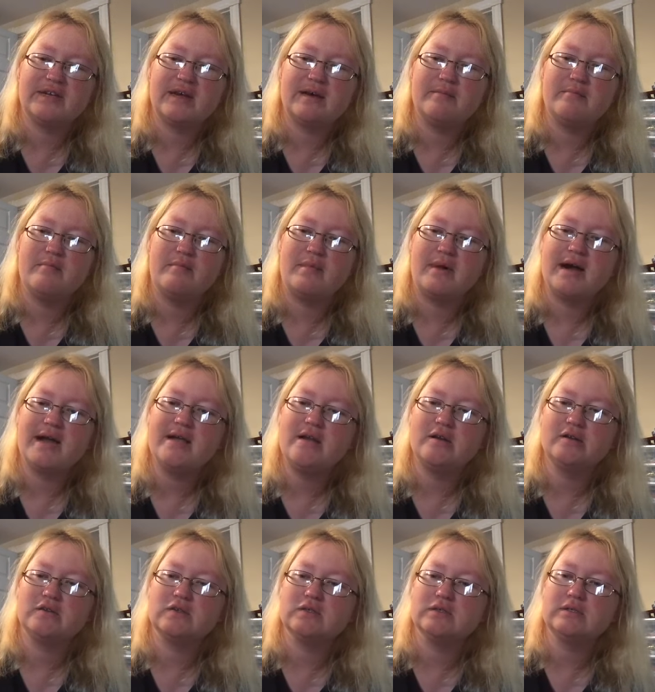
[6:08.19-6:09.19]
at
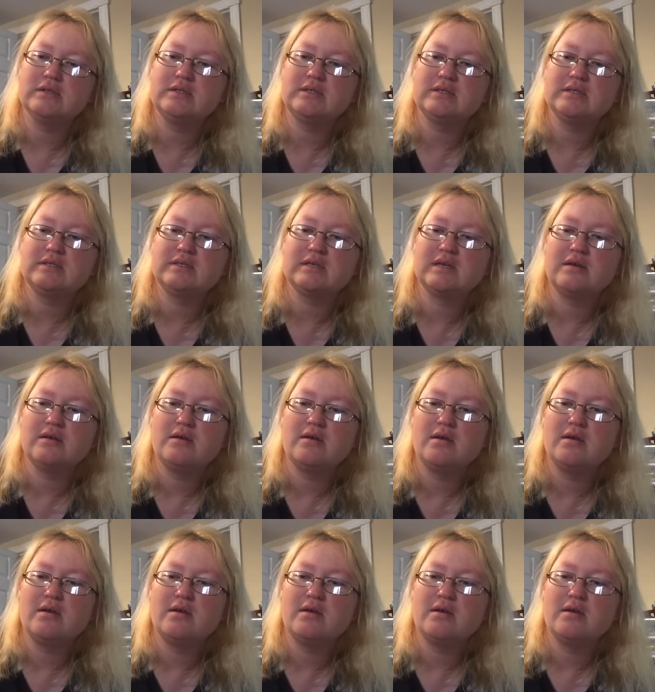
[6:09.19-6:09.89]
Michaels,